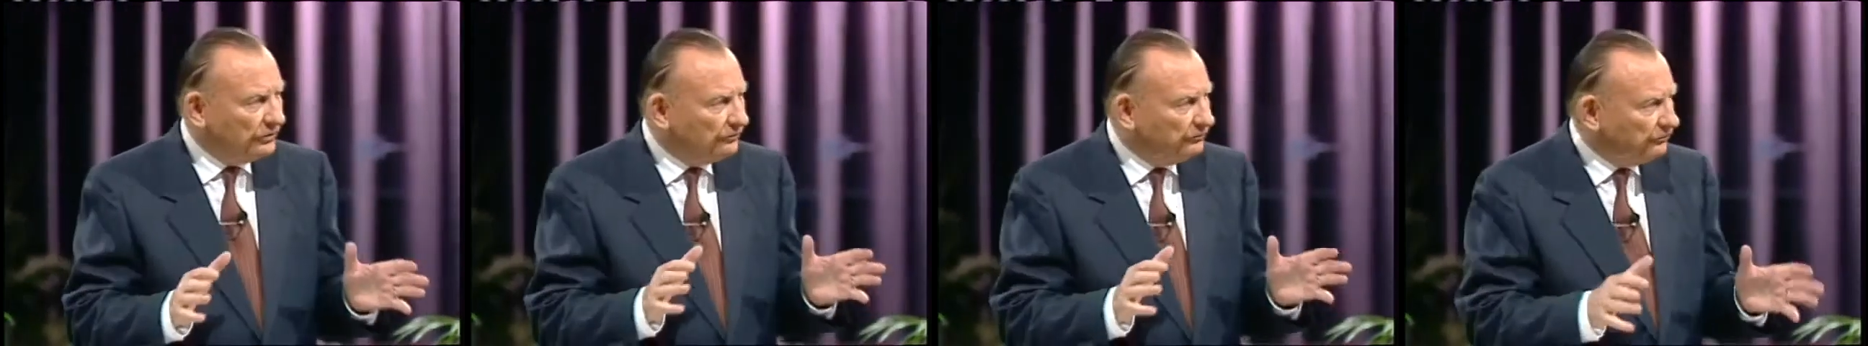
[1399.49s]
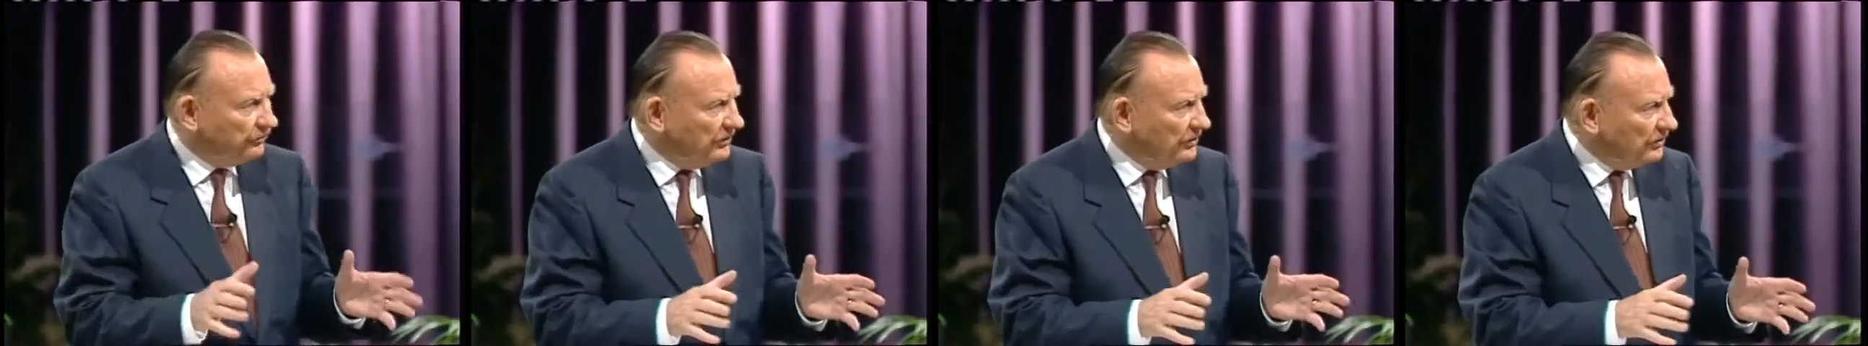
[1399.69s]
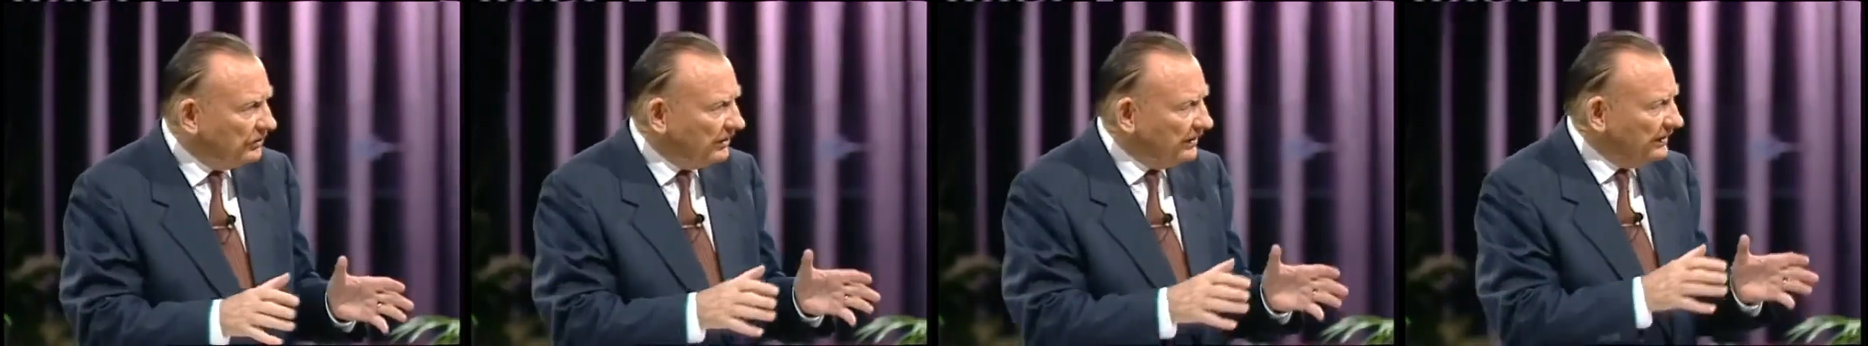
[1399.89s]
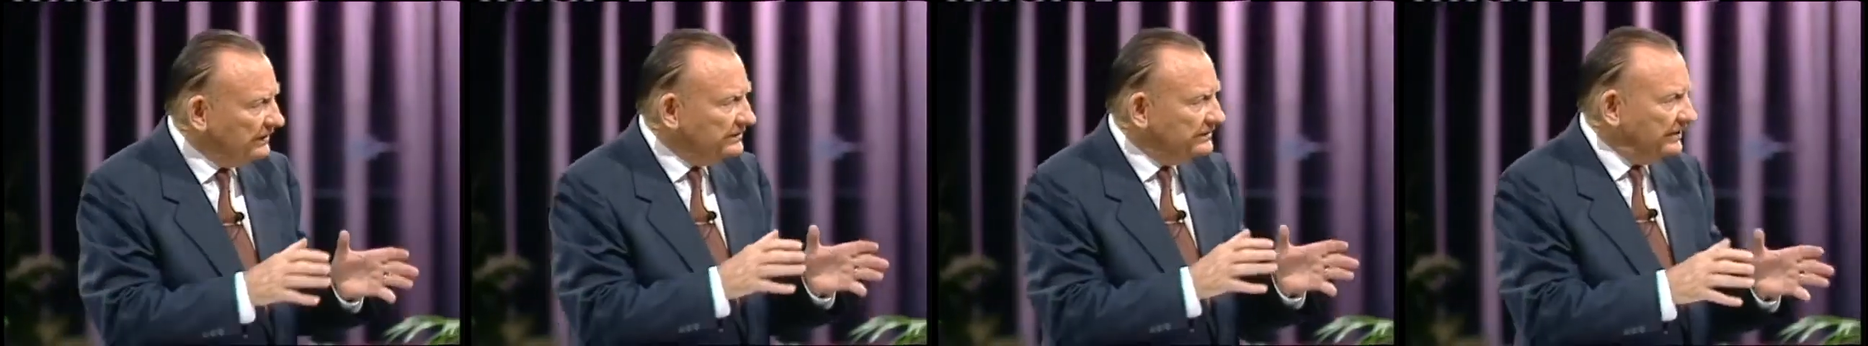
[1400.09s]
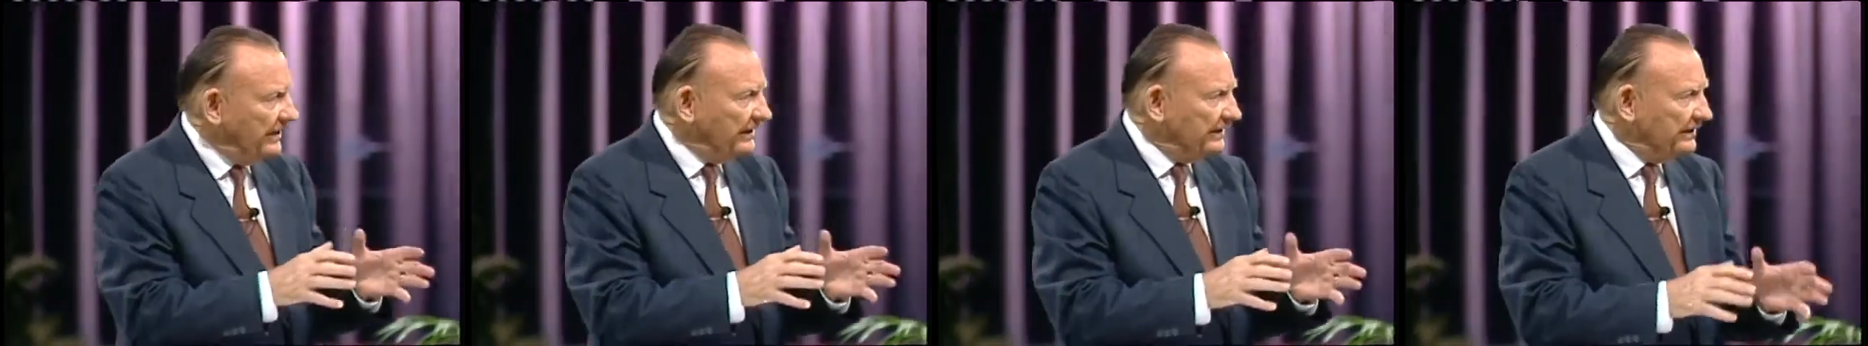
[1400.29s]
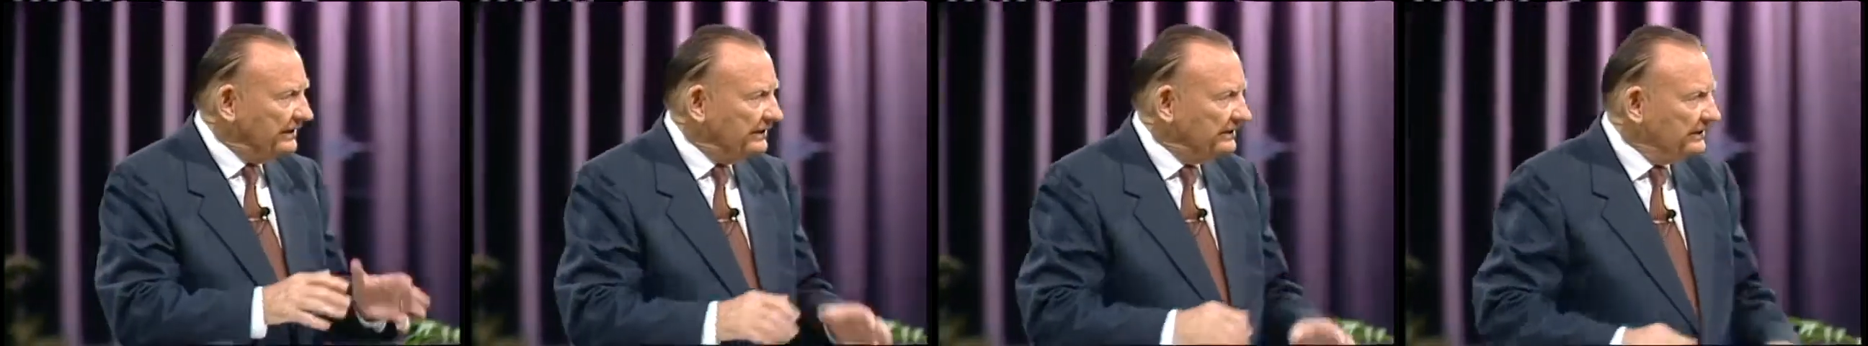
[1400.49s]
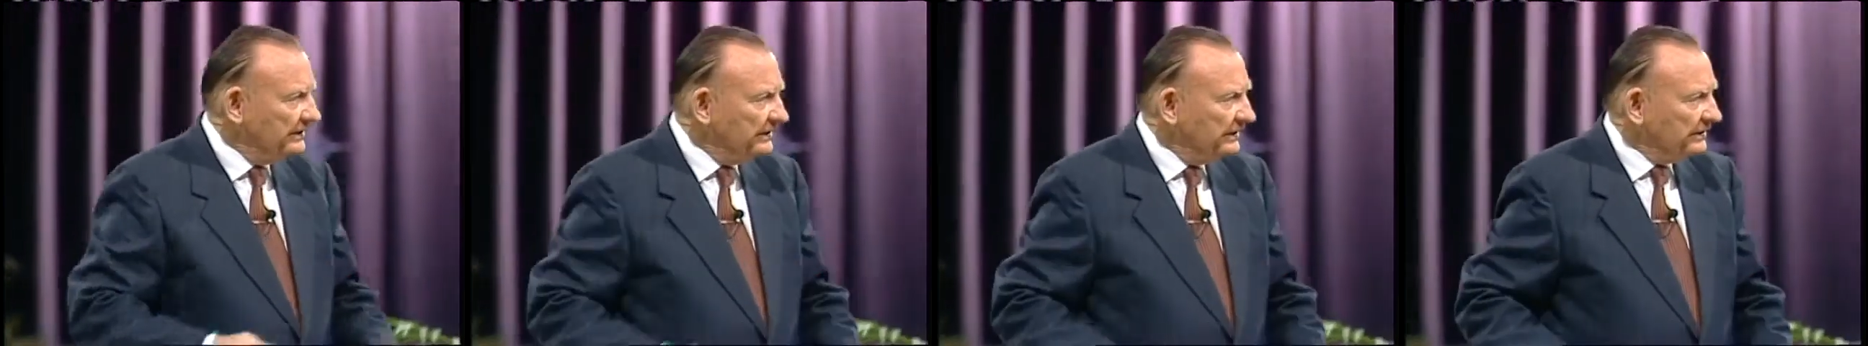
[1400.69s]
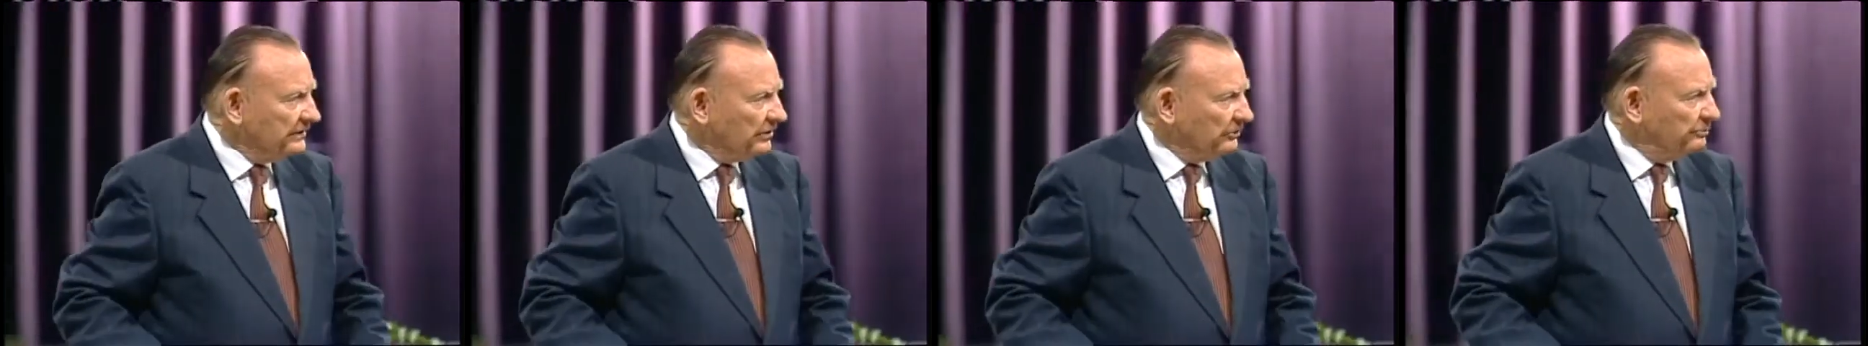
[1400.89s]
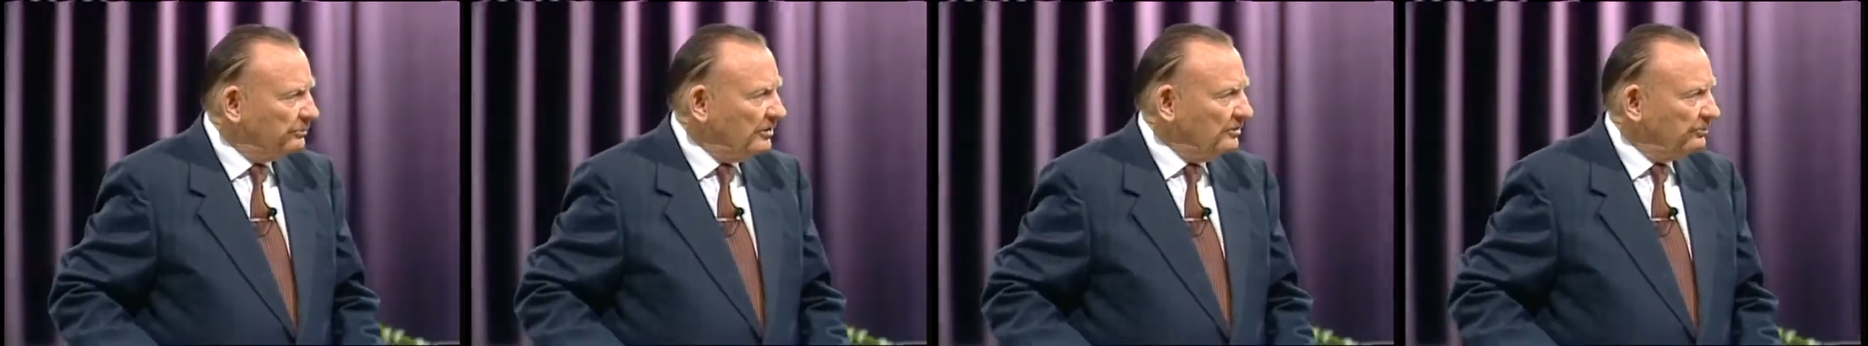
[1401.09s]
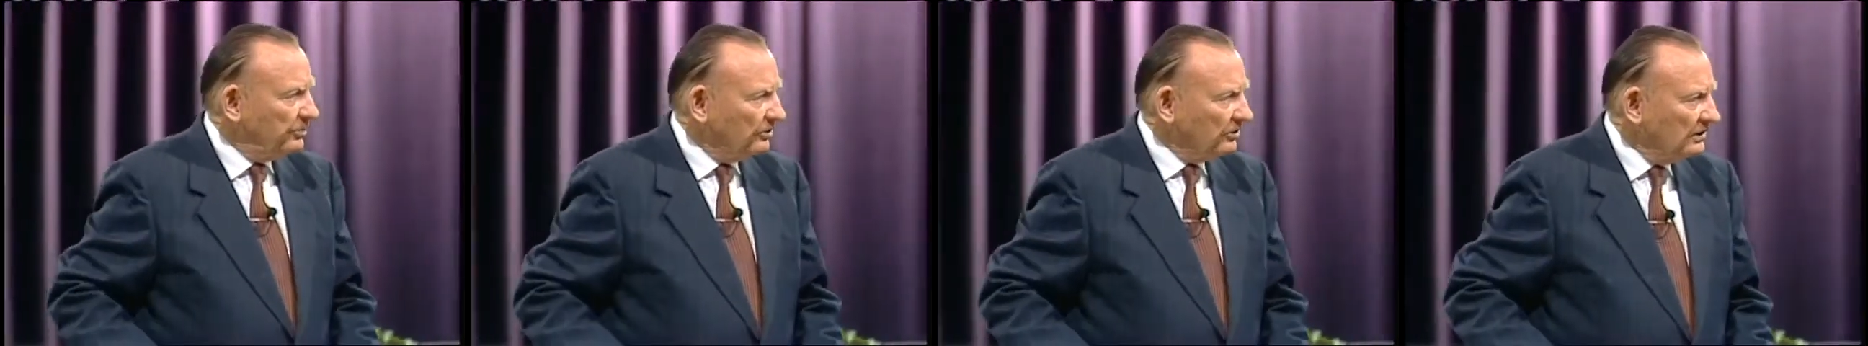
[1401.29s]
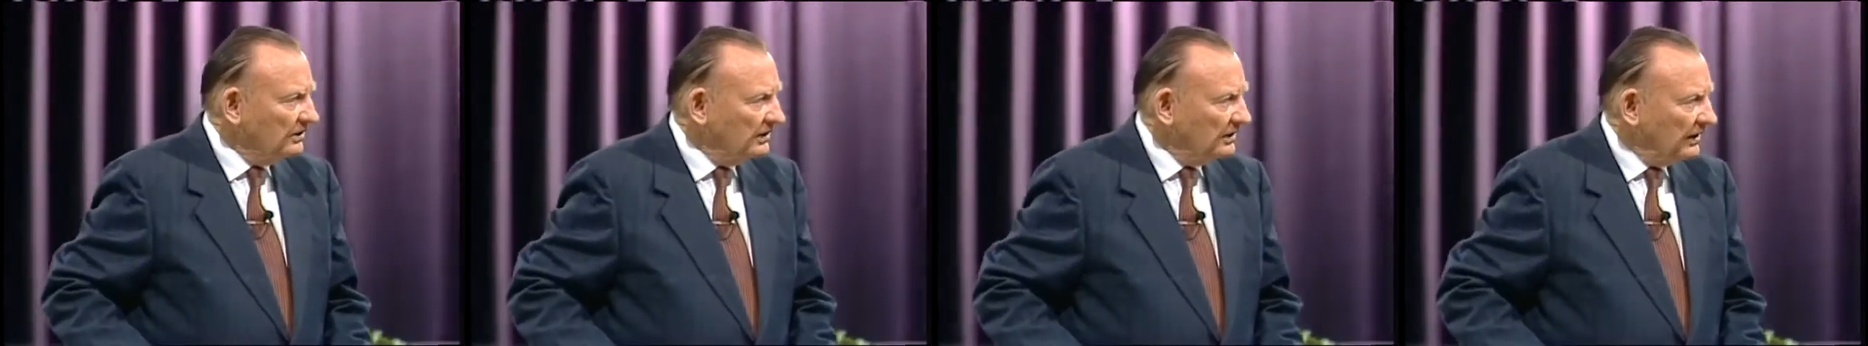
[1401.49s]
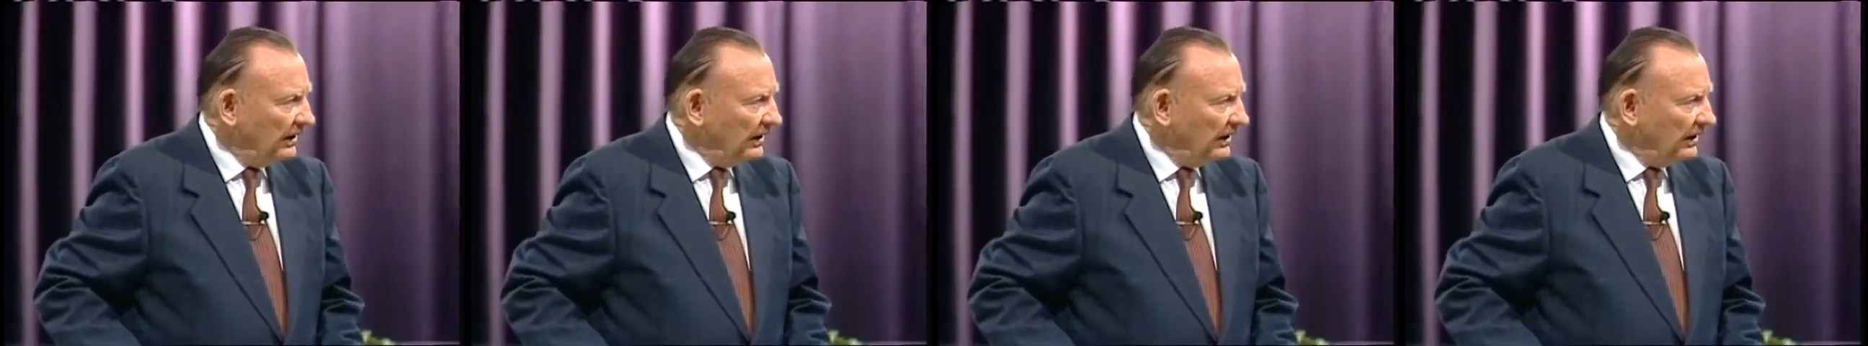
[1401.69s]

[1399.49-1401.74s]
feel indebted to people